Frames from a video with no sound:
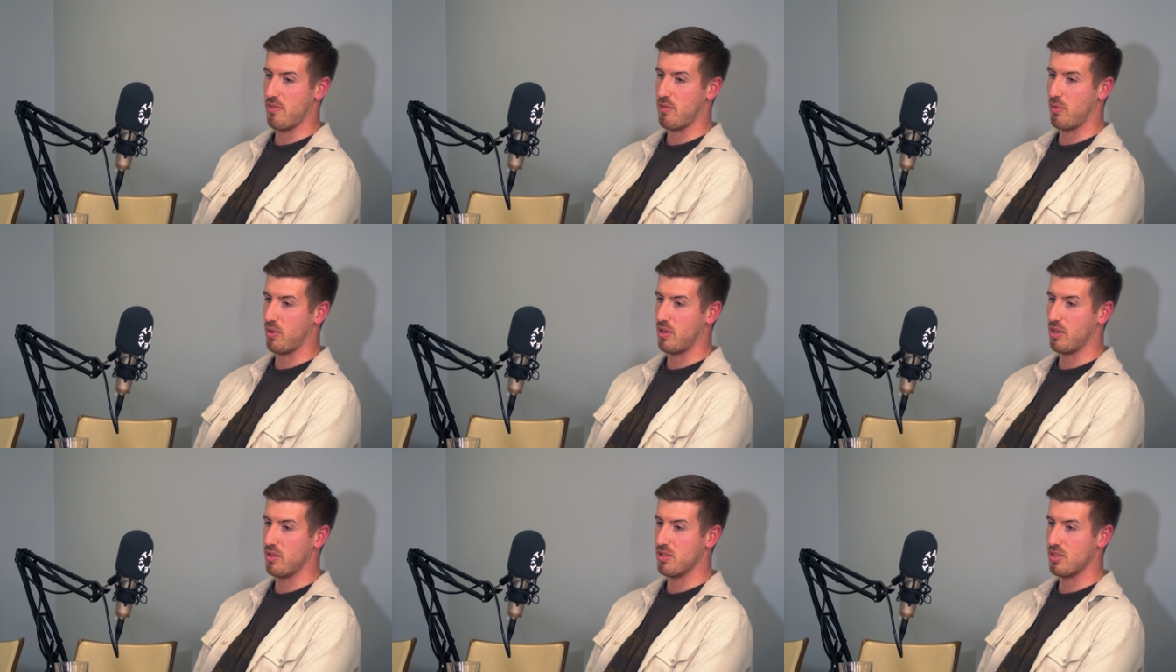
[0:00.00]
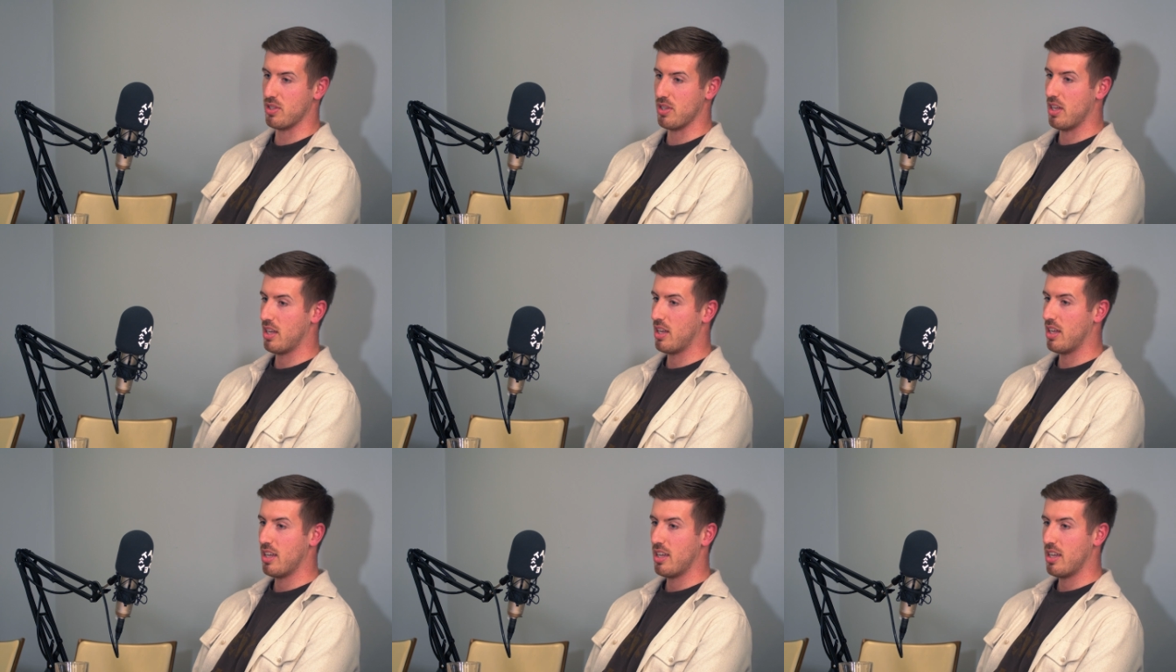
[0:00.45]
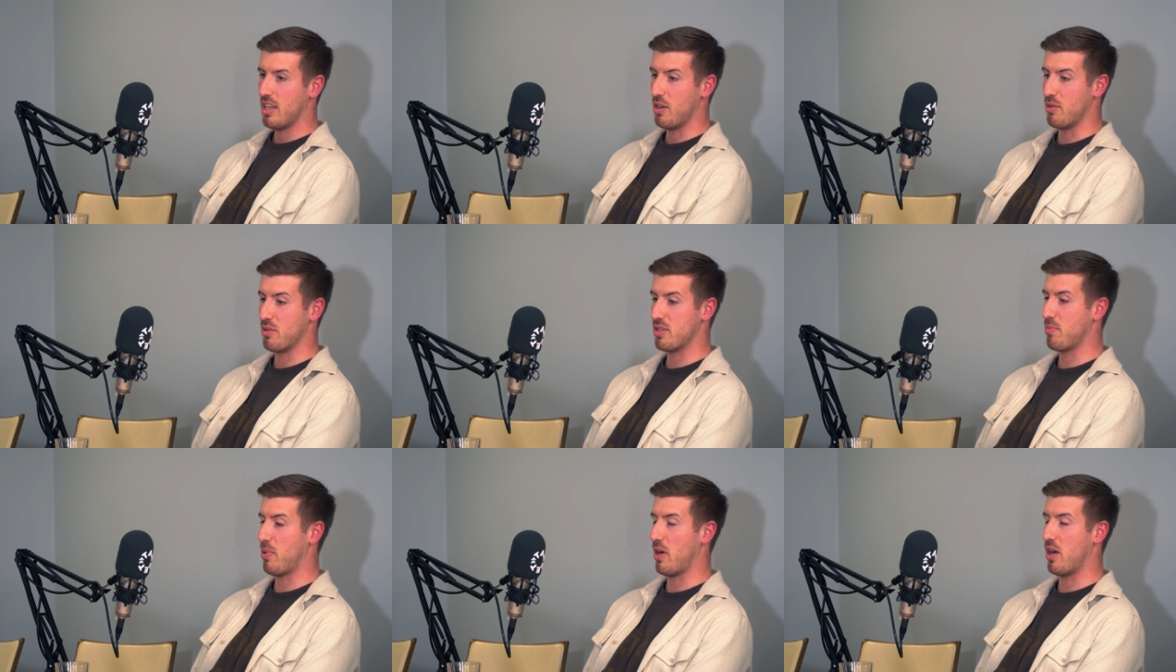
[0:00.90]
Everyone
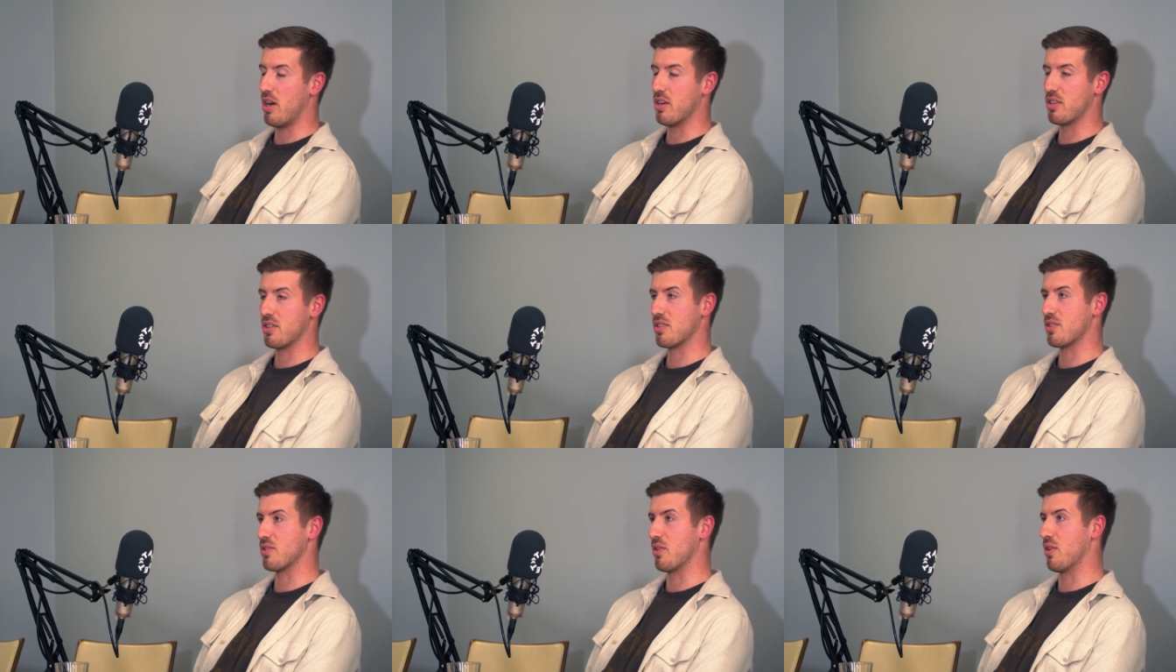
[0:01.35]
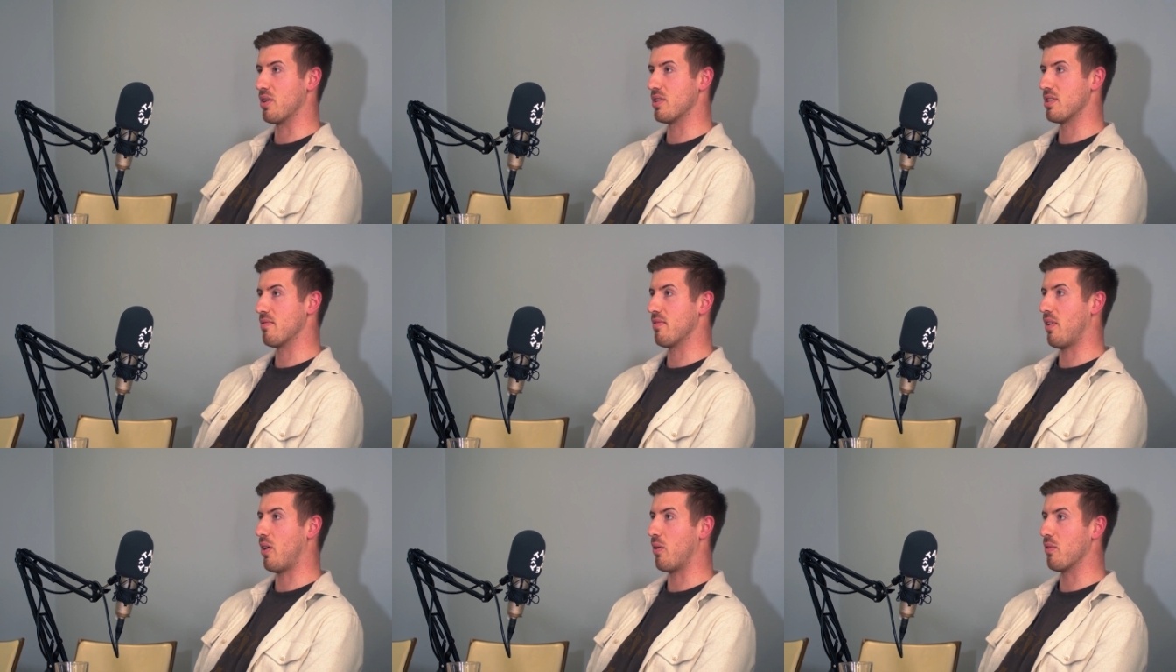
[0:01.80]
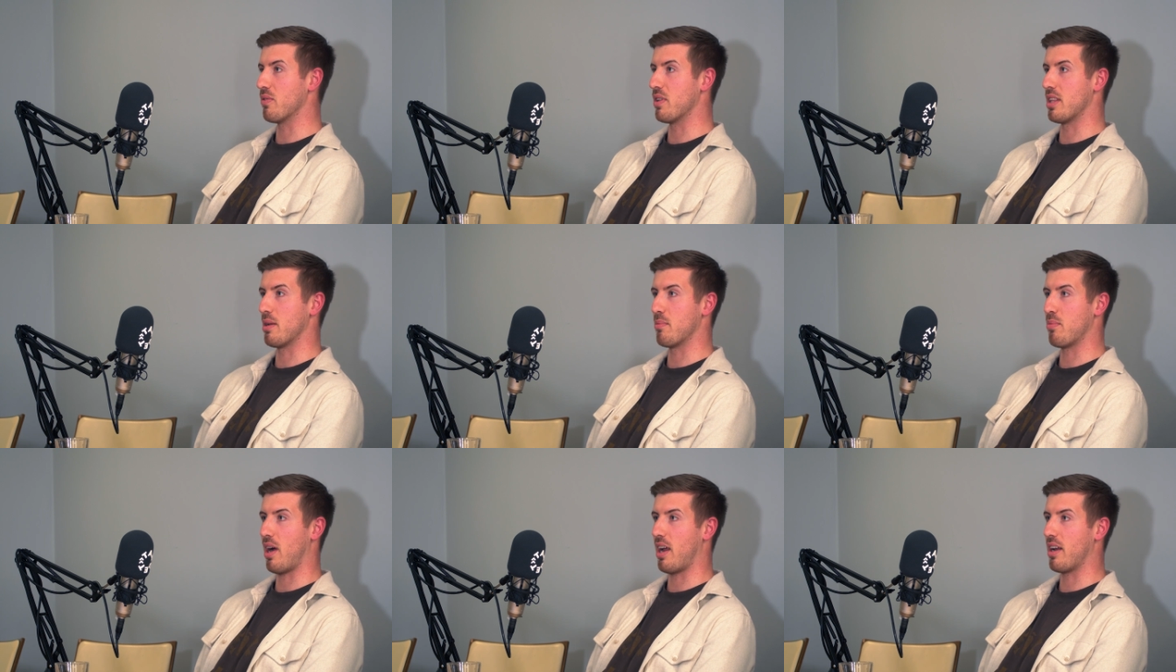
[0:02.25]
who's purchased or is involved
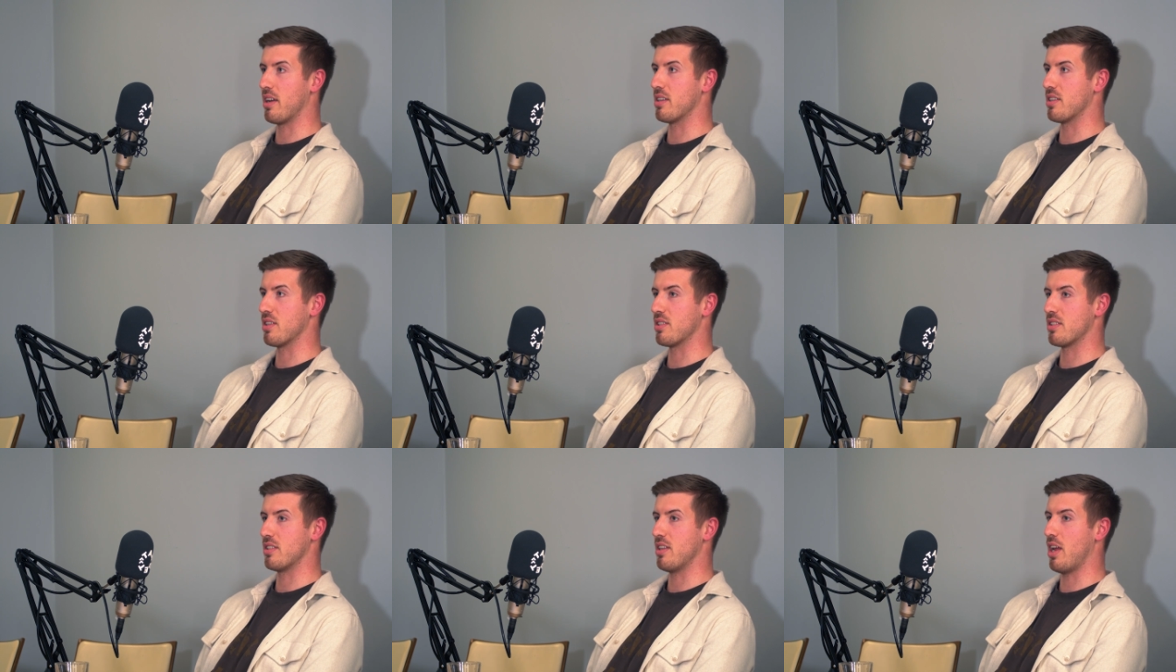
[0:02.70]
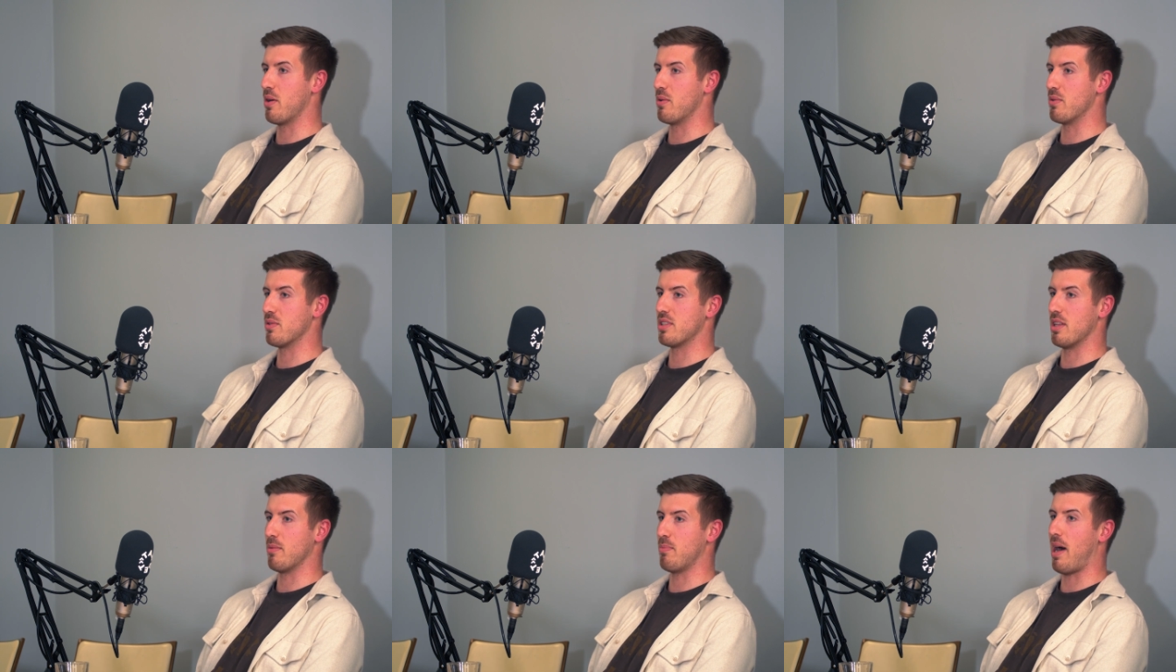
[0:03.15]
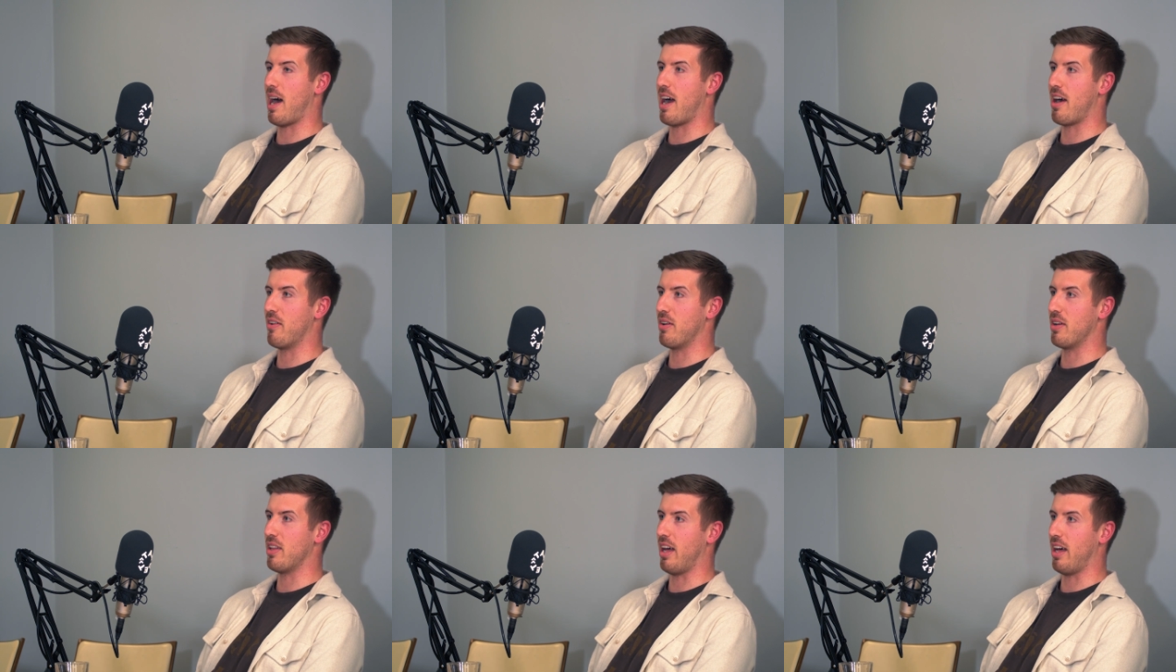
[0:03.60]
in the brand just knows the
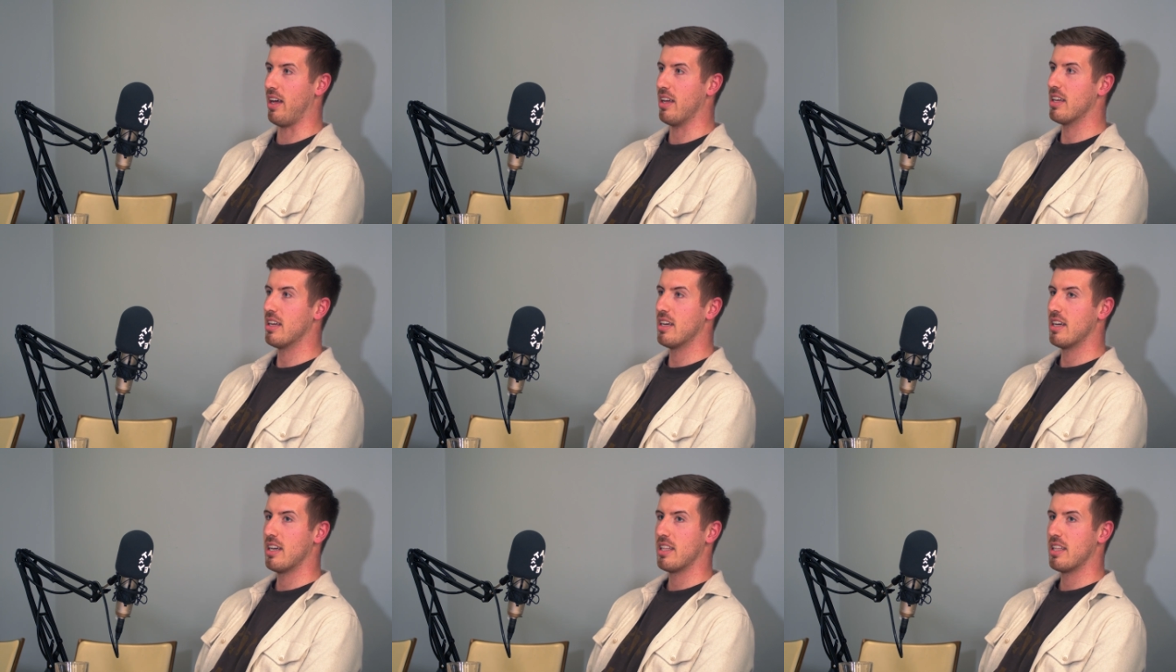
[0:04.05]
power that